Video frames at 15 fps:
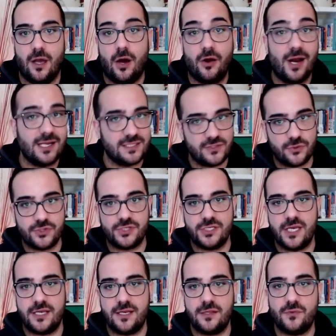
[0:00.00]
are
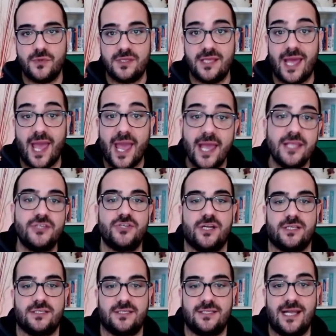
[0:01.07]
associated with the
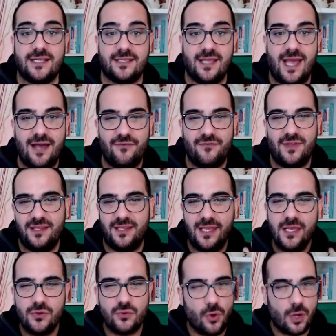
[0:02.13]
agents that have an
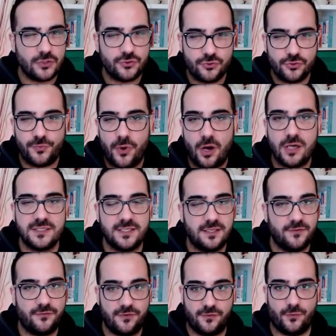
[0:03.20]
equal true
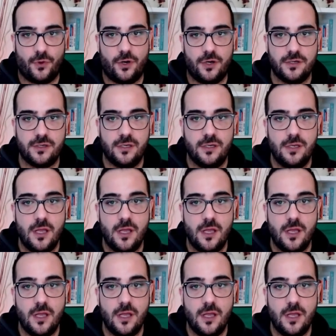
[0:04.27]
positive reward,